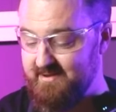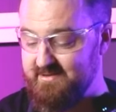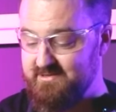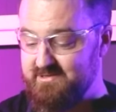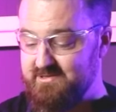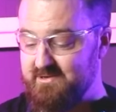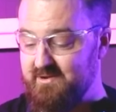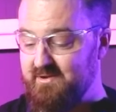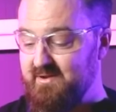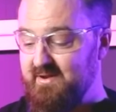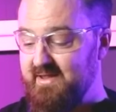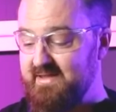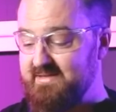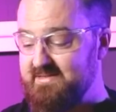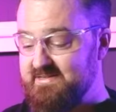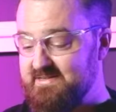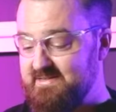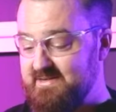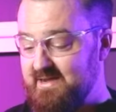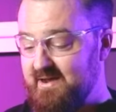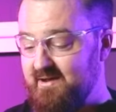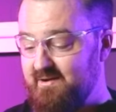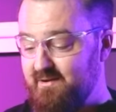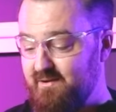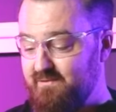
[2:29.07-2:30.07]
So let's
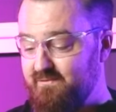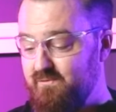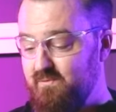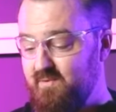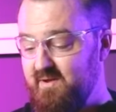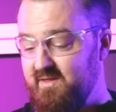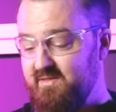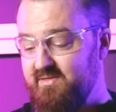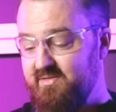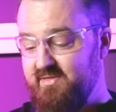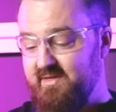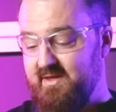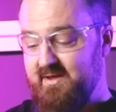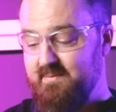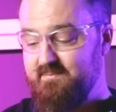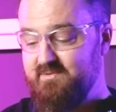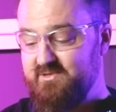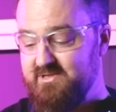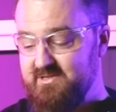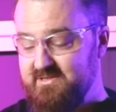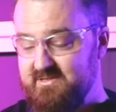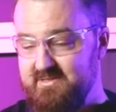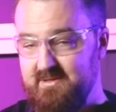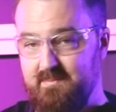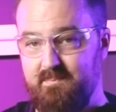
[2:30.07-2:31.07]
start off with um,
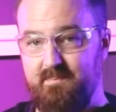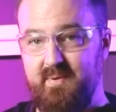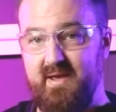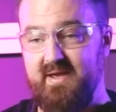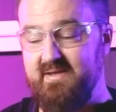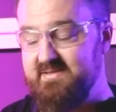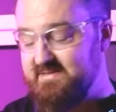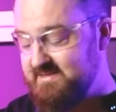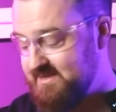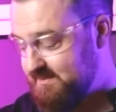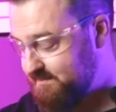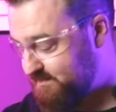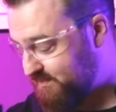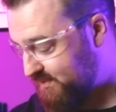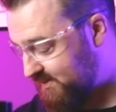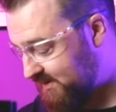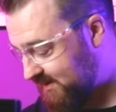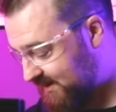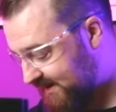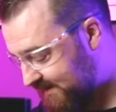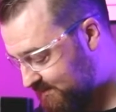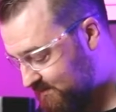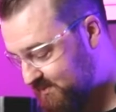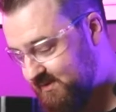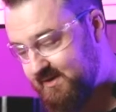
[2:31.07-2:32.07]
just the basic
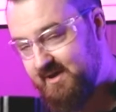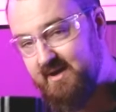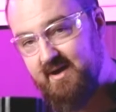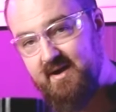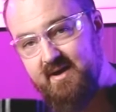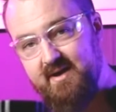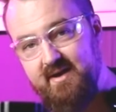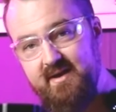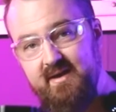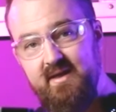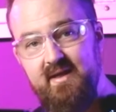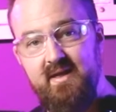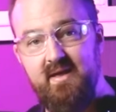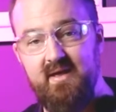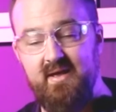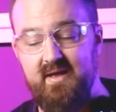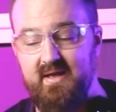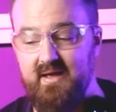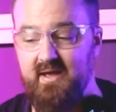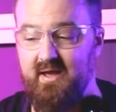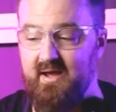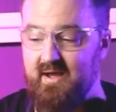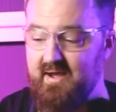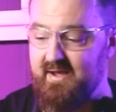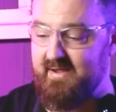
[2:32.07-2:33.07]
plywood cutting.
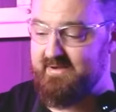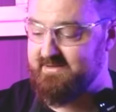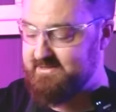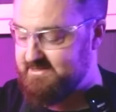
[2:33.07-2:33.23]
I